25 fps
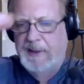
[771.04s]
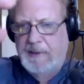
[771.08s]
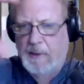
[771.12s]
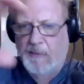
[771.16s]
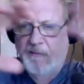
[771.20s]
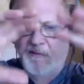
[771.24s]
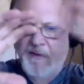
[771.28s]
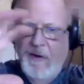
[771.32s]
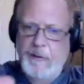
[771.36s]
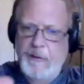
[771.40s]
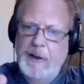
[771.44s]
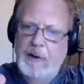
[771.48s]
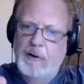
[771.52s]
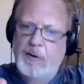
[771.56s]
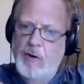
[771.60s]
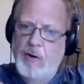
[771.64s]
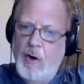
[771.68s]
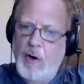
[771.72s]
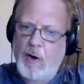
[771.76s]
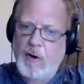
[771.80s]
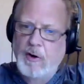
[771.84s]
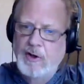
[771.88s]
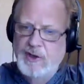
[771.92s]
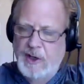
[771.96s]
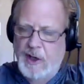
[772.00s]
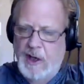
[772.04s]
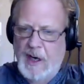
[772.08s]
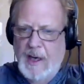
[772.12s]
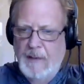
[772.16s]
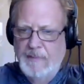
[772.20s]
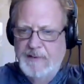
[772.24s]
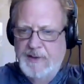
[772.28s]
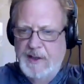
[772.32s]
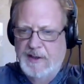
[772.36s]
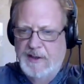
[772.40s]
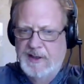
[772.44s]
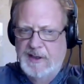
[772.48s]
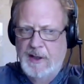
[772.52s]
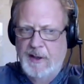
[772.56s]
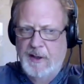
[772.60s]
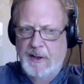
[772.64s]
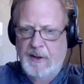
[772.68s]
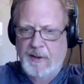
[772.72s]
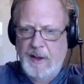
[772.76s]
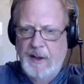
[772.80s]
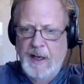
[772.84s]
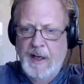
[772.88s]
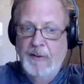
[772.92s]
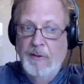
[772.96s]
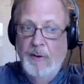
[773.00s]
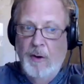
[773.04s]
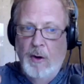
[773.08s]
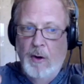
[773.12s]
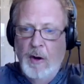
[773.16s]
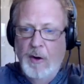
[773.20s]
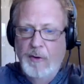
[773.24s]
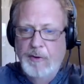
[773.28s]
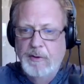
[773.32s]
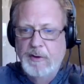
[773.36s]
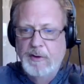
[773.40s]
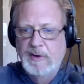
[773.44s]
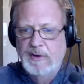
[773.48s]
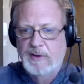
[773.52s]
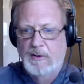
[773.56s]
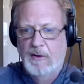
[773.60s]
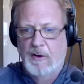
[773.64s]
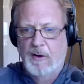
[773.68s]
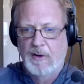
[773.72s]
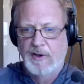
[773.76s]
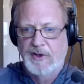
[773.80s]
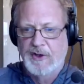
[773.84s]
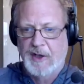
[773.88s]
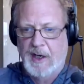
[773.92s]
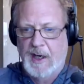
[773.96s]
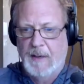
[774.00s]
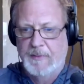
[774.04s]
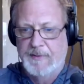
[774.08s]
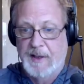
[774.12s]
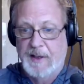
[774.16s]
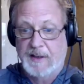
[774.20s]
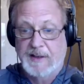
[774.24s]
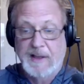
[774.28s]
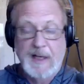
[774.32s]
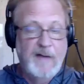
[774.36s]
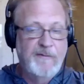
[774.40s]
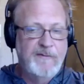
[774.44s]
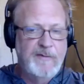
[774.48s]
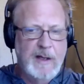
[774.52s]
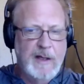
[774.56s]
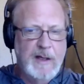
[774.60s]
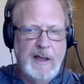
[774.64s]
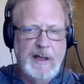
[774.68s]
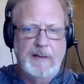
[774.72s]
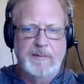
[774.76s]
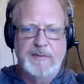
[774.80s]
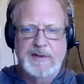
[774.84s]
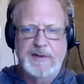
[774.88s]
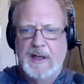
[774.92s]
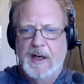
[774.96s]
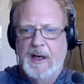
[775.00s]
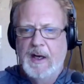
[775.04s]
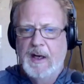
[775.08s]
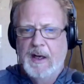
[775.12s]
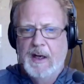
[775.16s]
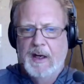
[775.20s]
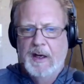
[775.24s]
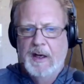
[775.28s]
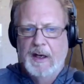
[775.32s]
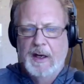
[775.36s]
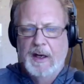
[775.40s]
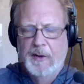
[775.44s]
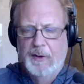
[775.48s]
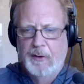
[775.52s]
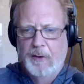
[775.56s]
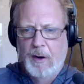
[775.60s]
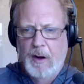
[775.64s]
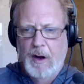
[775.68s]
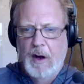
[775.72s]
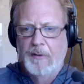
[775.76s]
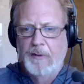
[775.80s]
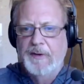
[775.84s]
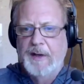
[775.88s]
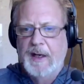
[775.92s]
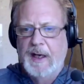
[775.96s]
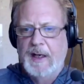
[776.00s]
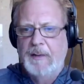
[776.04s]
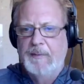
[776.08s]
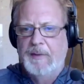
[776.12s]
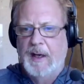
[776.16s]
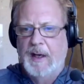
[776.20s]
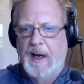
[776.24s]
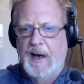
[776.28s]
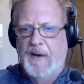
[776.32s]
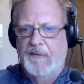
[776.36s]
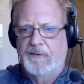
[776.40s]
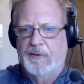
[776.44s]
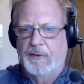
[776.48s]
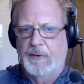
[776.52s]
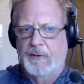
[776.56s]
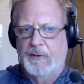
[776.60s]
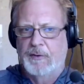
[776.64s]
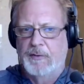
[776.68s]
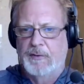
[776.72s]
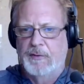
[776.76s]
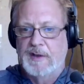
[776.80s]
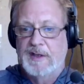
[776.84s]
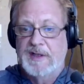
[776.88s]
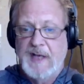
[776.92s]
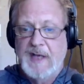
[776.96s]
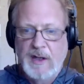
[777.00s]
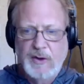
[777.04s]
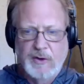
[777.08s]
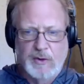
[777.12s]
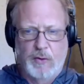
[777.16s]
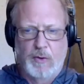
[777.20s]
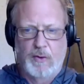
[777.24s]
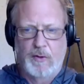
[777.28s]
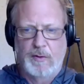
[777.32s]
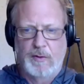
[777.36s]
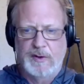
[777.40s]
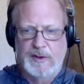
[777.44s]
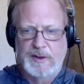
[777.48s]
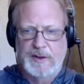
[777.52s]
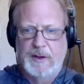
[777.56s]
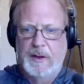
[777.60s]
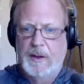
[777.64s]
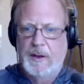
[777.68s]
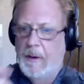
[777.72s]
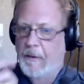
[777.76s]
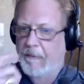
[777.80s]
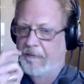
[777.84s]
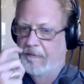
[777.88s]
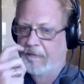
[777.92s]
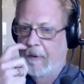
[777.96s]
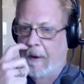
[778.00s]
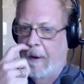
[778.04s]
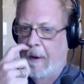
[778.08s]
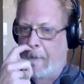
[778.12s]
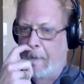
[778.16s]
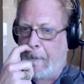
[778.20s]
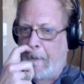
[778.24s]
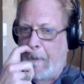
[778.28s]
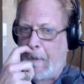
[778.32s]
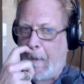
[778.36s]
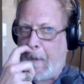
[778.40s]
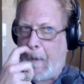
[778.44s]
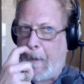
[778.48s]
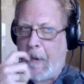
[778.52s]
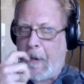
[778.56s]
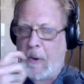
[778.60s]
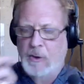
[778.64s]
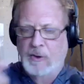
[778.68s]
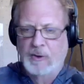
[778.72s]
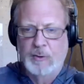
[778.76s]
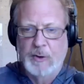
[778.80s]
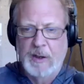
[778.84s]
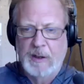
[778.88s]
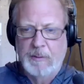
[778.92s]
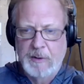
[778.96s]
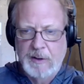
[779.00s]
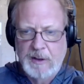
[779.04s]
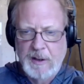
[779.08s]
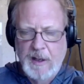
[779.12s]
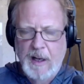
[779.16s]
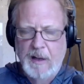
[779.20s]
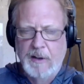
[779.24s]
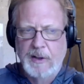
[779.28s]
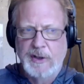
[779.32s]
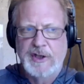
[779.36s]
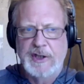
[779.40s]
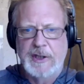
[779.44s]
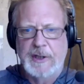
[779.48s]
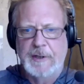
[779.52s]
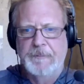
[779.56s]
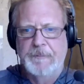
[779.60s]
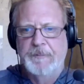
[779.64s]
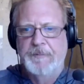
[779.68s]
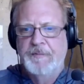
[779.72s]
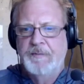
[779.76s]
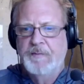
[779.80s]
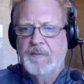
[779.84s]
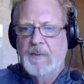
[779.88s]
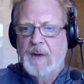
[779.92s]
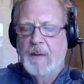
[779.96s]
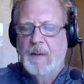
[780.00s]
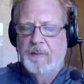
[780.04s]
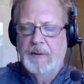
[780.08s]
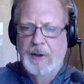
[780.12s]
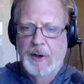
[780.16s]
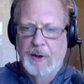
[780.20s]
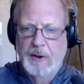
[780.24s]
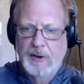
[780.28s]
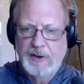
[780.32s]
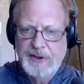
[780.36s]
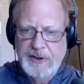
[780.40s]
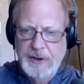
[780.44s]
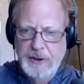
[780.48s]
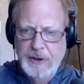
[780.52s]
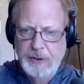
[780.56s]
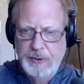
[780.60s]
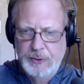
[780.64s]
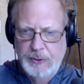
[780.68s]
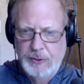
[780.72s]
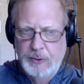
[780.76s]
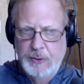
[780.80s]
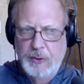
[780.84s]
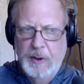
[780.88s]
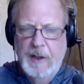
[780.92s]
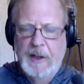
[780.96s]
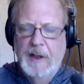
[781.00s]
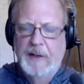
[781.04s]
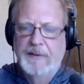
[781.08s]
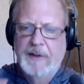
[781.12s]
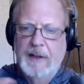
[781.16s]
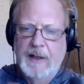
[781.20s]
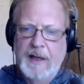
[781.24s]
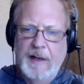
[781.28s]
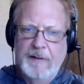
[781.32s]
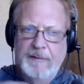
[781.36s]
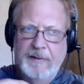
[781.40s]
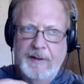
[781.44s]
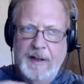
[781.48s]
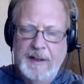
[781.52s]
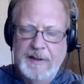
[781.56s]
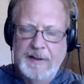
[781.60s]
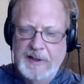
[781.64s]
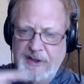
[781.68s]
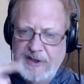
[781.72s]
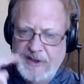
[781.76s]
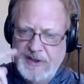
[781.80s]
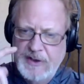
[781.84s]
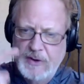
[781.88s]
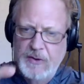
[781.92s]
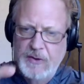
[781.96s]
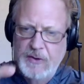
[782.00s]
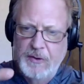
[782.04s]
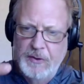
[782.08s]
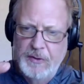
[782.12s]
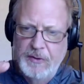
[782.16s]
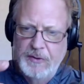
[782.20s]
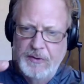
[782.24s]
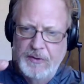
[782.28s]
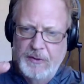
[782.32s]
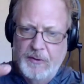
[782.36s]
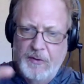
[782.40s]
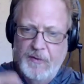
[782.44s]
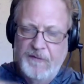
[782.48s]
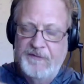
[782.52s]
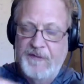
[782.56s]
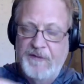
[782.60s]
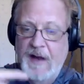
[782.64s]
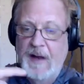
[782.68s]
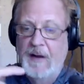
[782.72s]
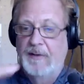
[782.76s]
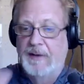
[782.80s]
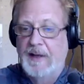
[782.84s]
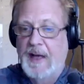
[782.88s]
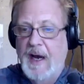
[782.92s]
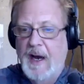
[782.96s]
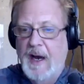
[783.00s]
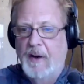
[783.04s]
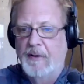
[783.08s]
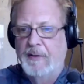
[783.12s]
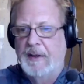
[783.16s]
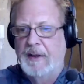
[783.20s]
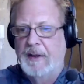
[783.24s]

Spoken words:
very large objects there, and all those large objects have names, and they're all named after centaurs from Greek mythology. There are two that they discerned or found out